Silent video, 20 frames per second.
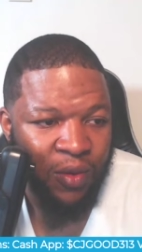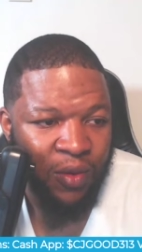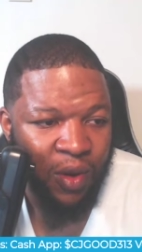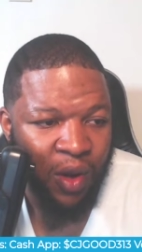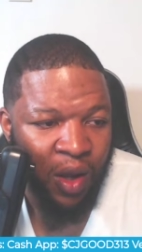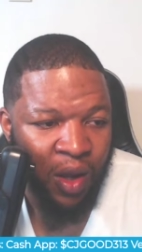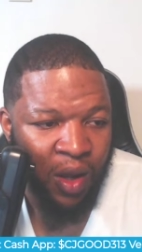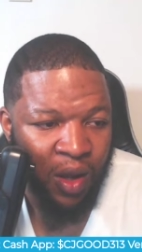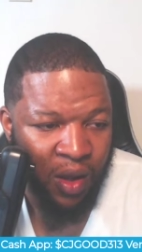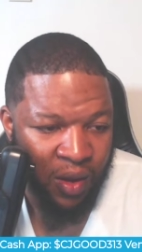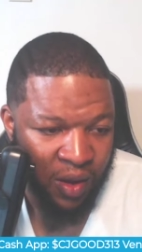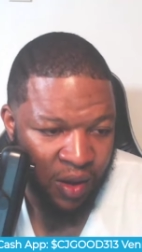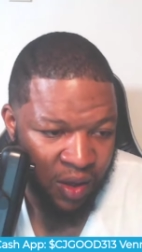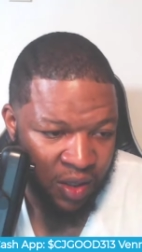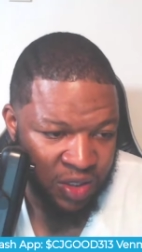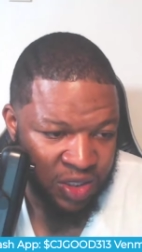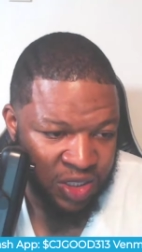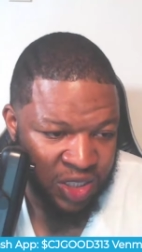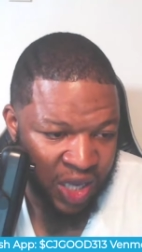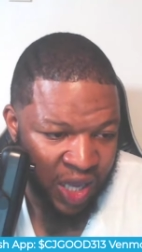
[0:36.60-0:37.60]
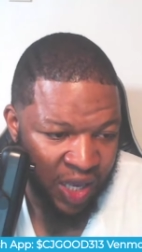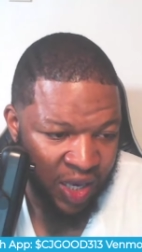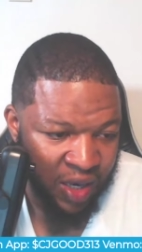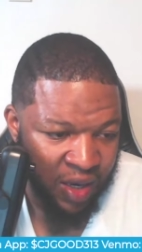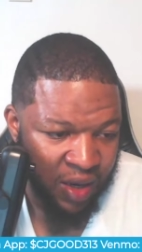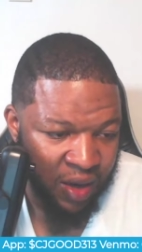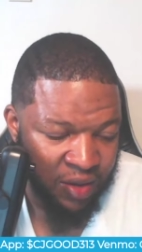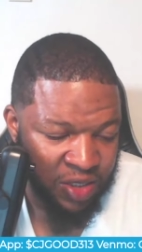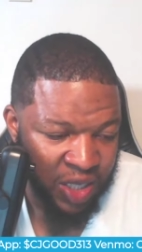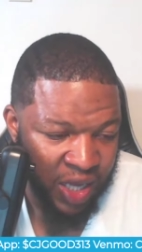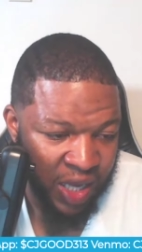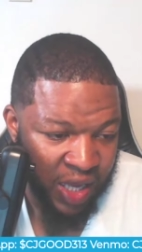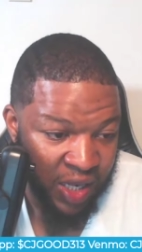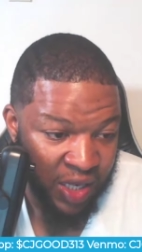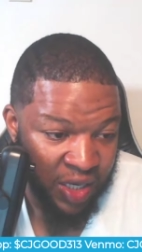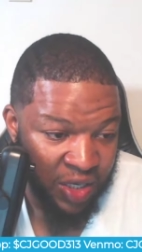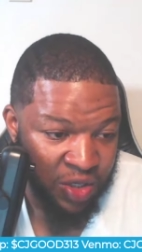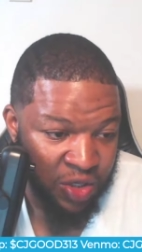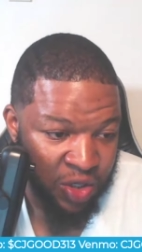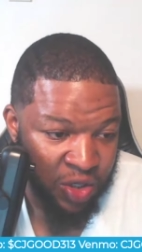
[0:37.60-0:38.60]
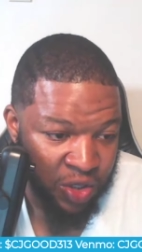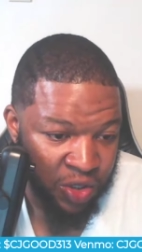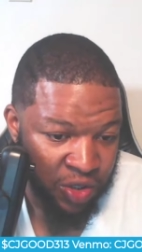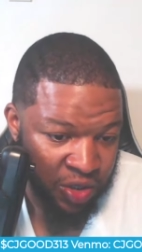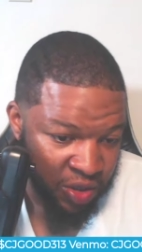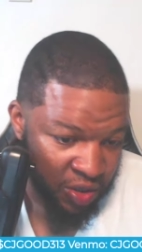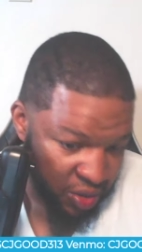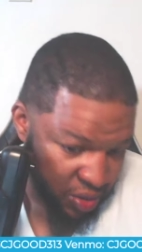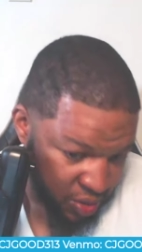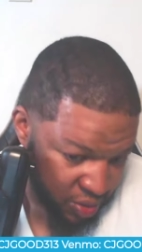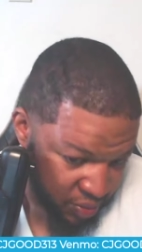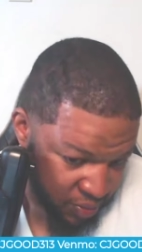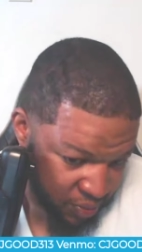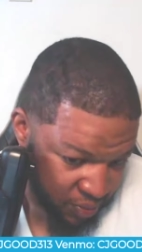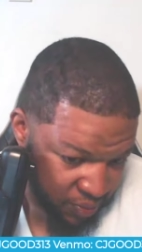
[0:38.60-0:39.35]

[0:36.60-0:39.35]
uh, uh, Jay, uh, Jalen Duren.